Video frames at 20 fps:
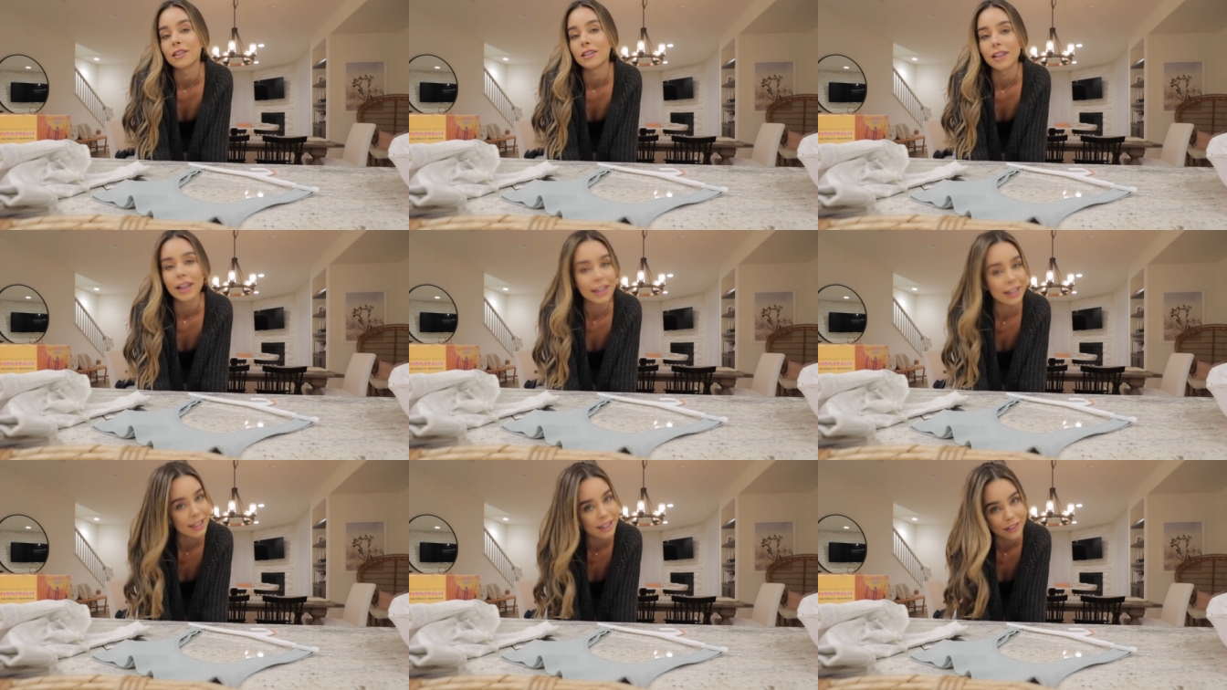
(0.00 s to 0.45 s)

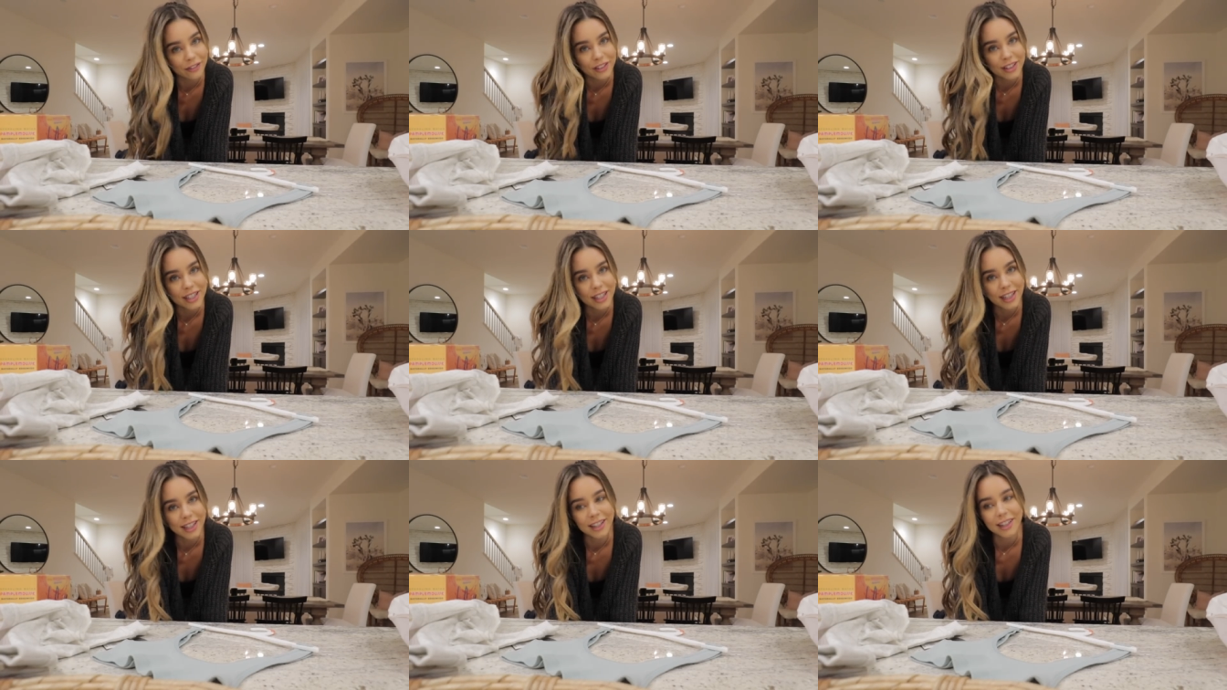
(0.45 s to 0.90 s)
Like it if
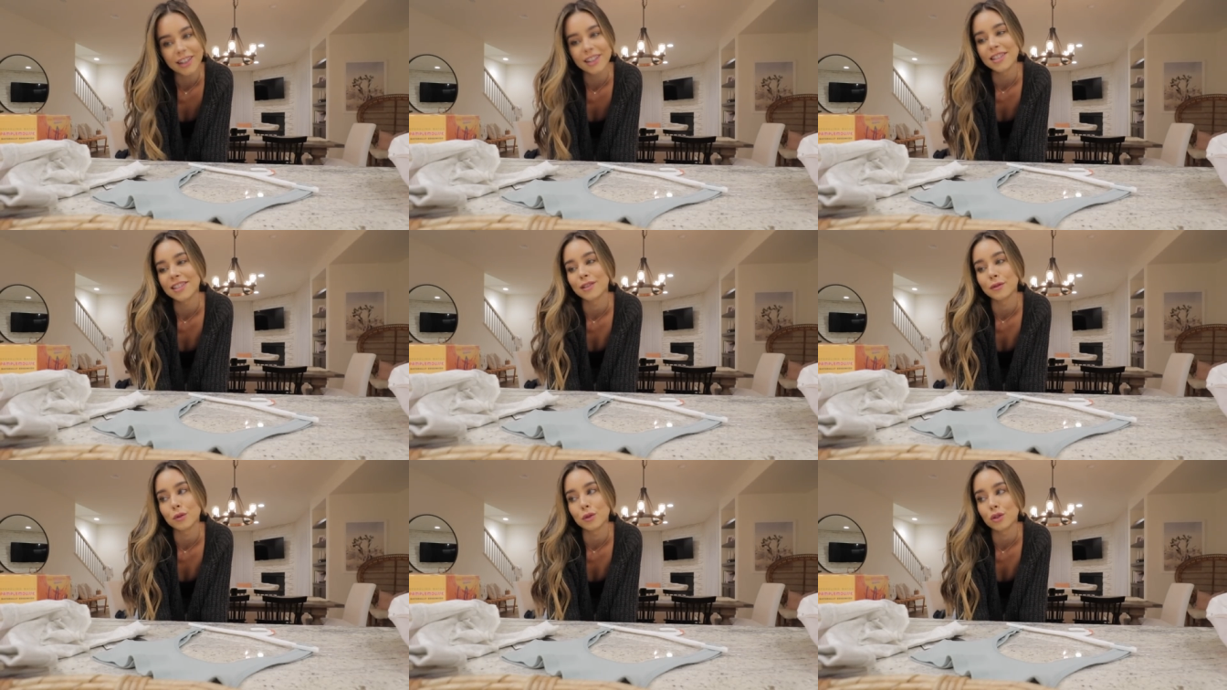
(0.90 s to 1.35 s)
you
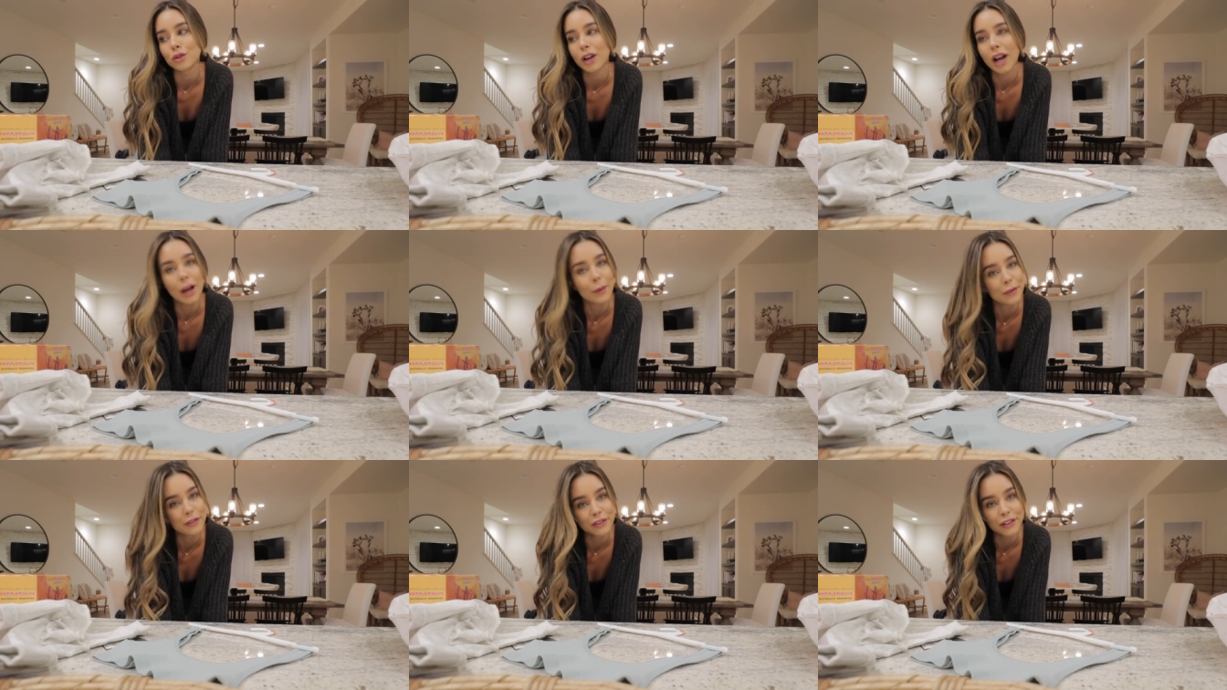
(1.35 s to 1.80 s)
did,
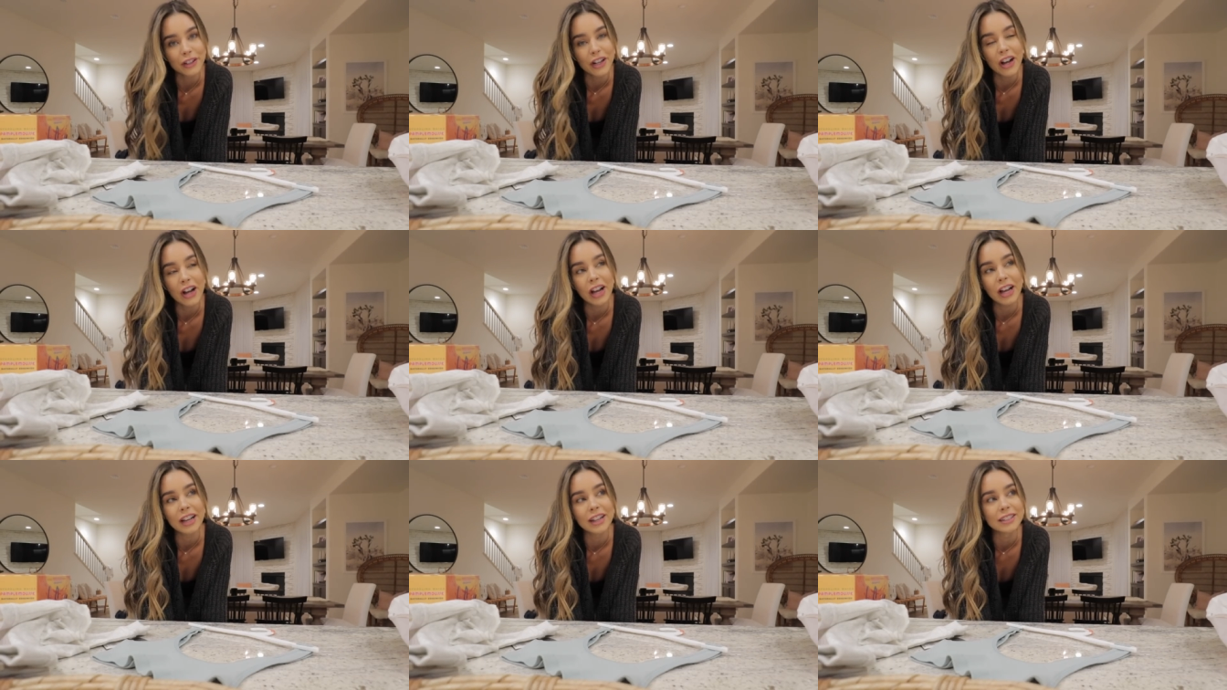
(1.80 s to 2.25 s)
subscribe if you're
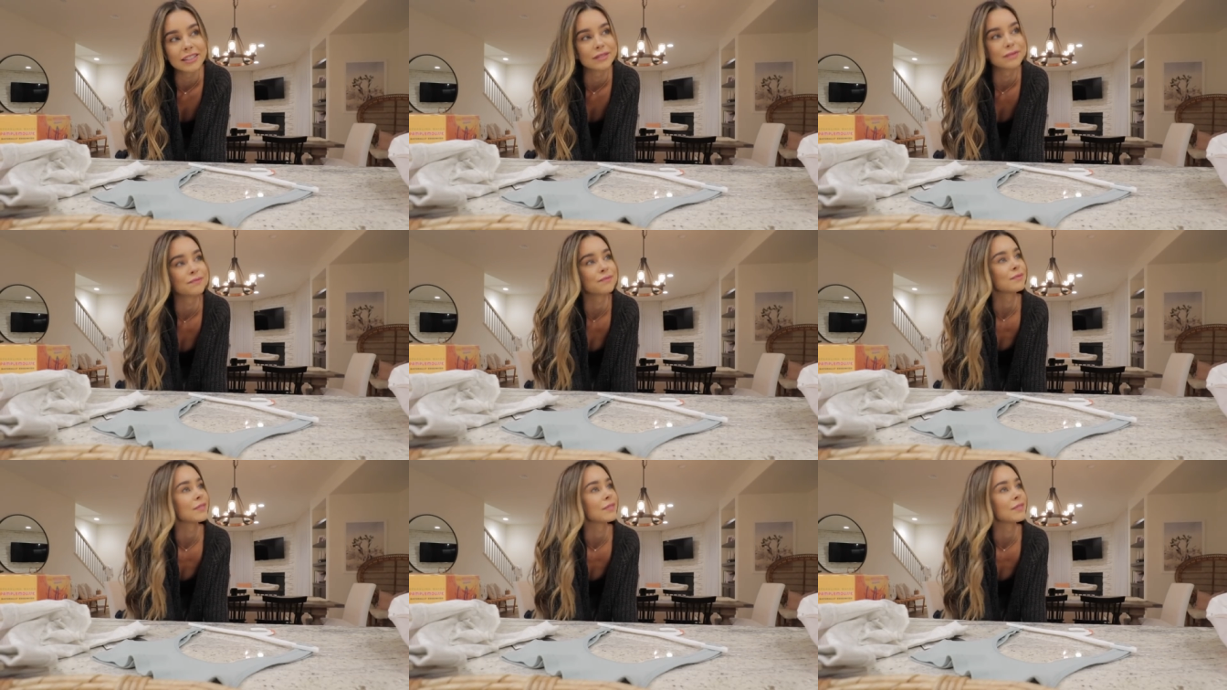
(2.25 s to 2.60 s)
not.